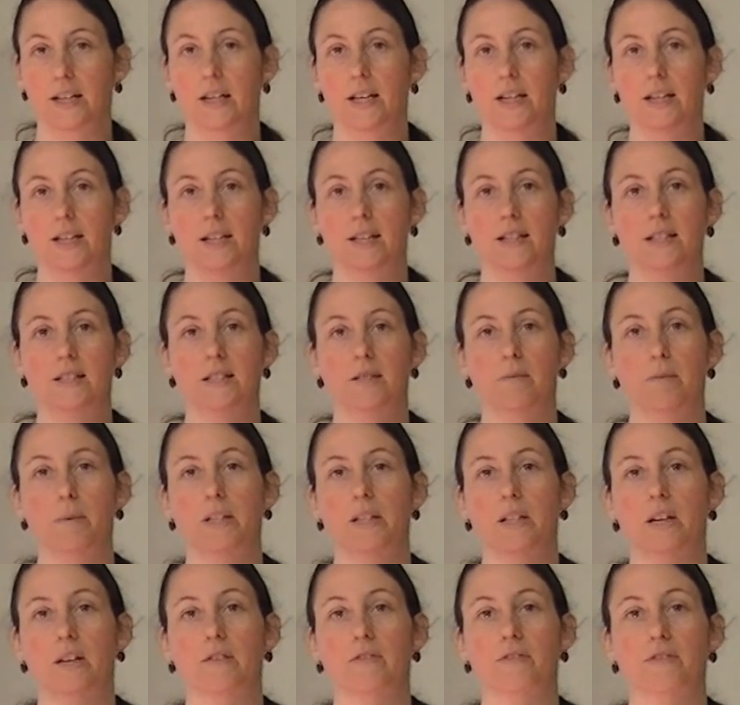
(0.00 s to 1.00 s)
It needs to be
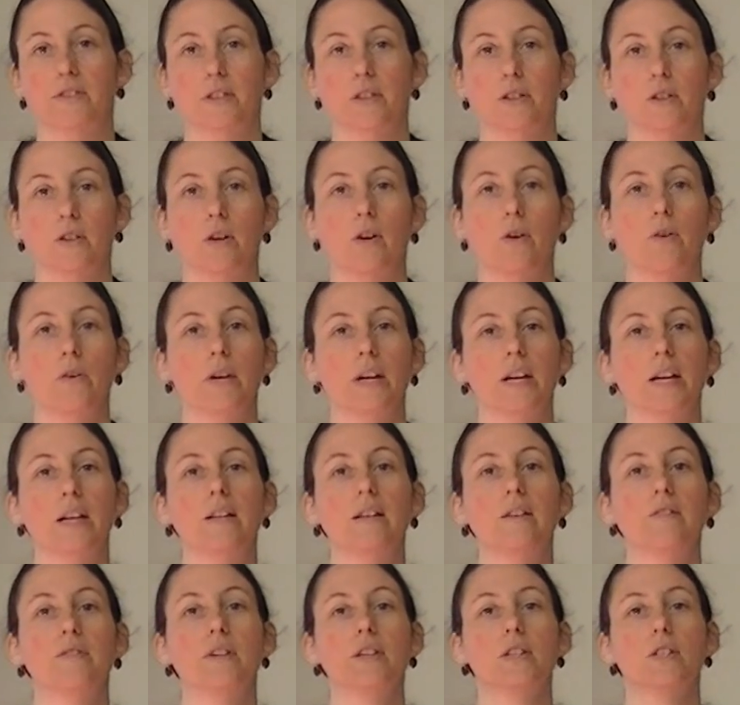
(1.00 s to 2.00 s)
done for your own
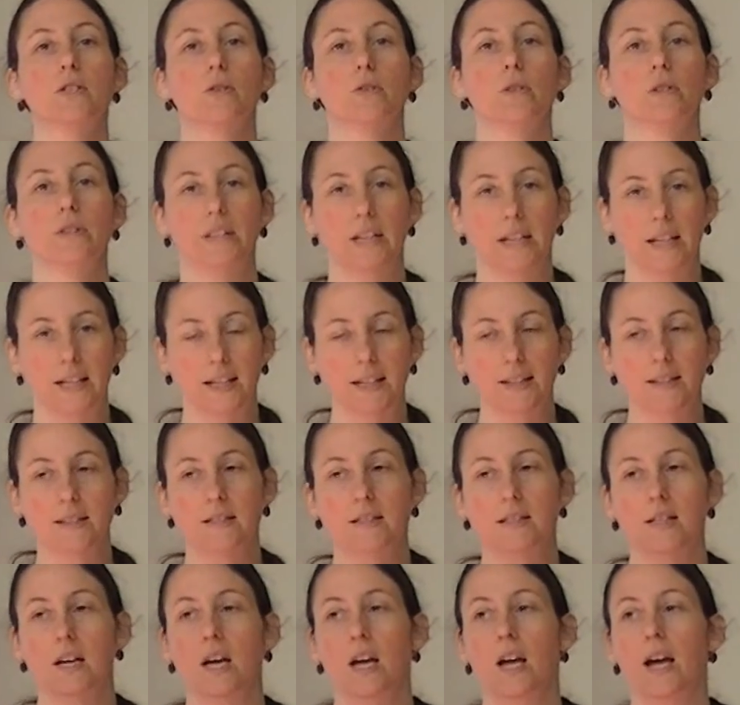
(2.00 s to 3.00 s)
individual
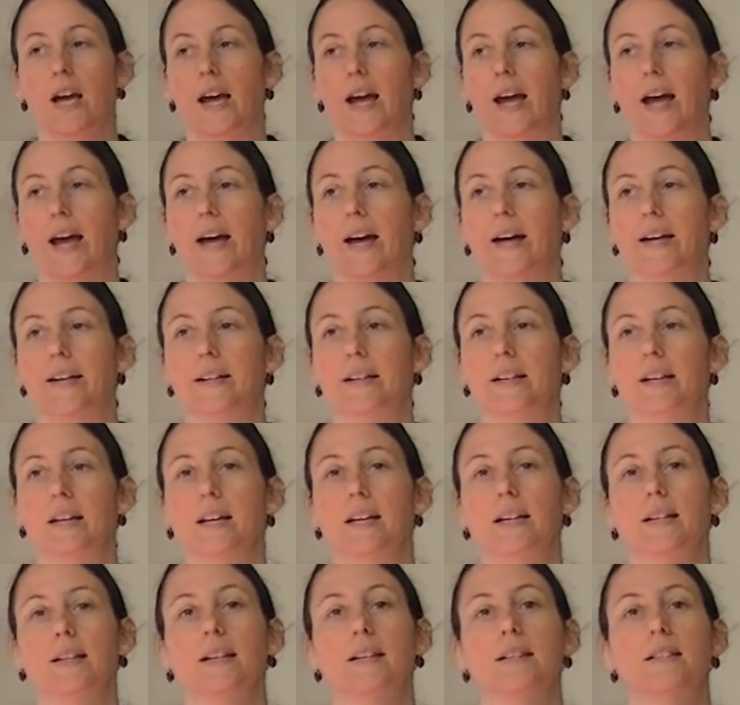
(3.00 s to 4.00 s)
needs, and
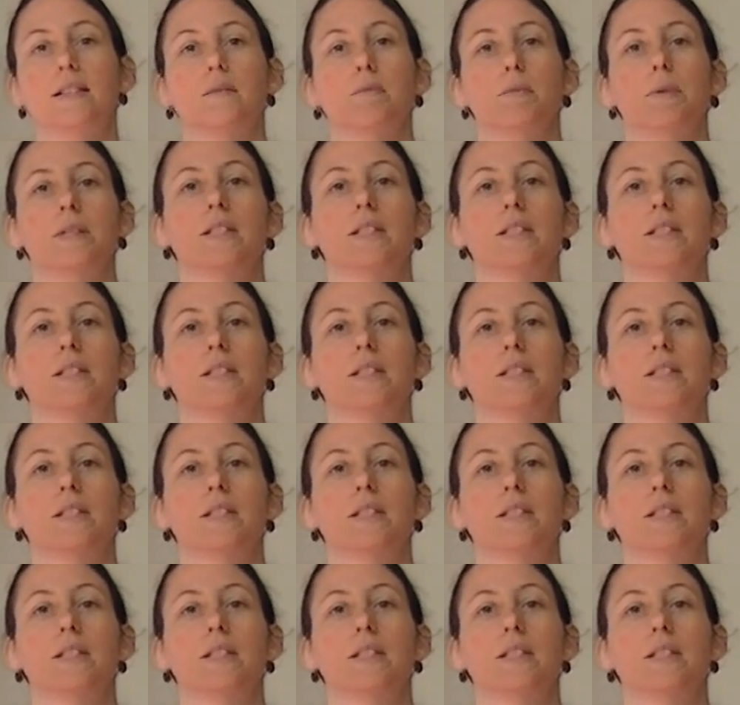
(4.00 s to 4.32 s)
it needs to be